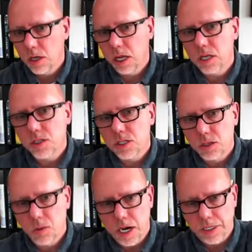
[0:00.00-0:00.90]

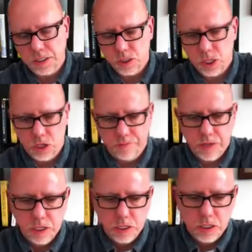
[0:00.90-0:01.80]
cluster-wide in scope.
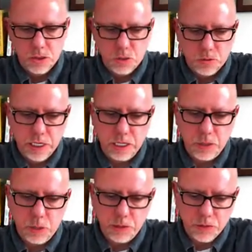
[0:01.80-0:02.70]
So really,
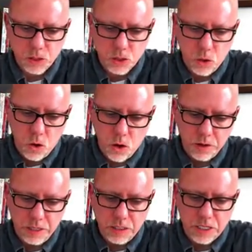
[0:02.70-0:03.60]
we restore
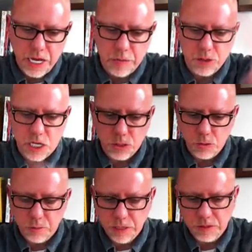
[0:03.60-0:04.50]
the snapshot
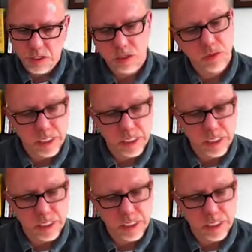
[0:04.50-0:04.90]
to a PVC we